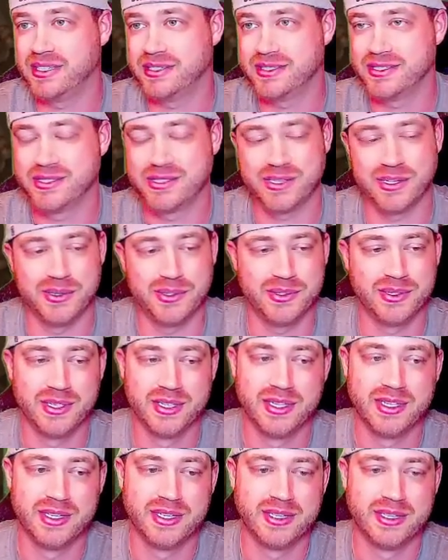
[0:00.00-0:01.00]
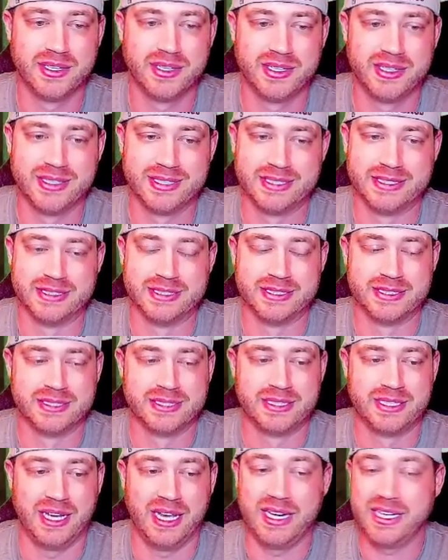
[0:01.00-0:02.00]
So
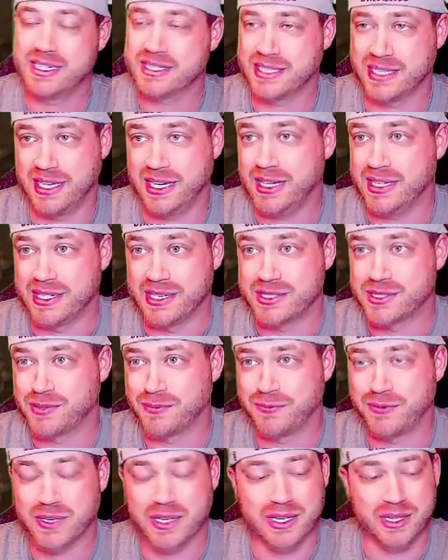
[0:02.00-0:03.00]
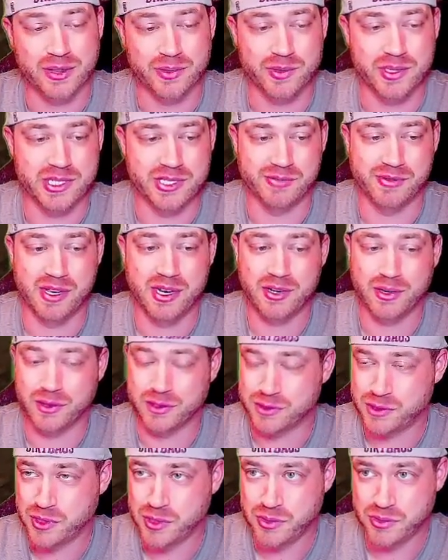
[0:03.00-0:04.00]
and he doesn't hit. He hits on fucking threes. If he hit on
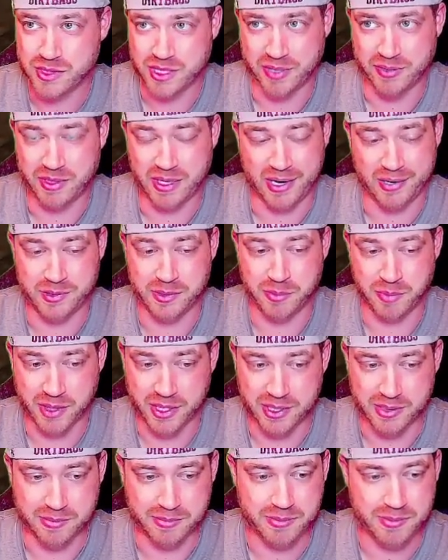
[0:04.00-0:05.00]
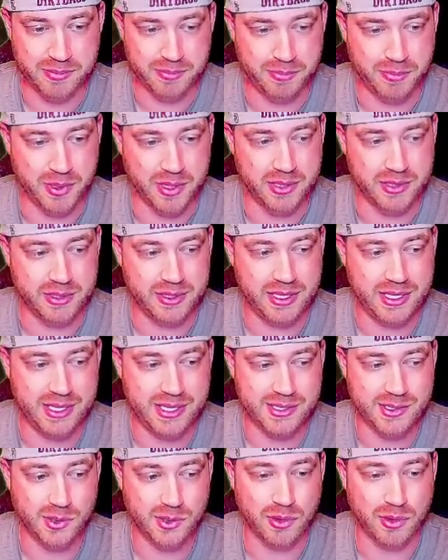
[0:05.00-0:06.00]
twos, I would I would bring him, but he
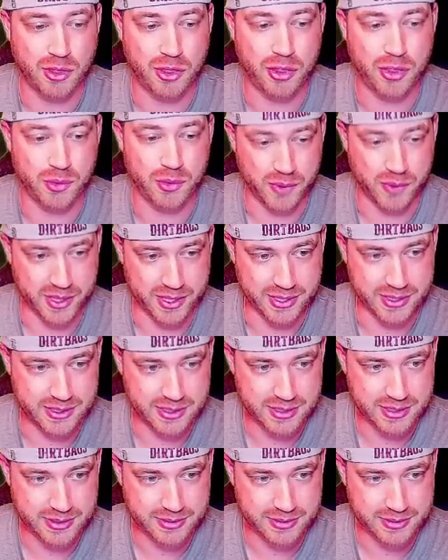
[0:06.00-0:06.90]
hits on threes.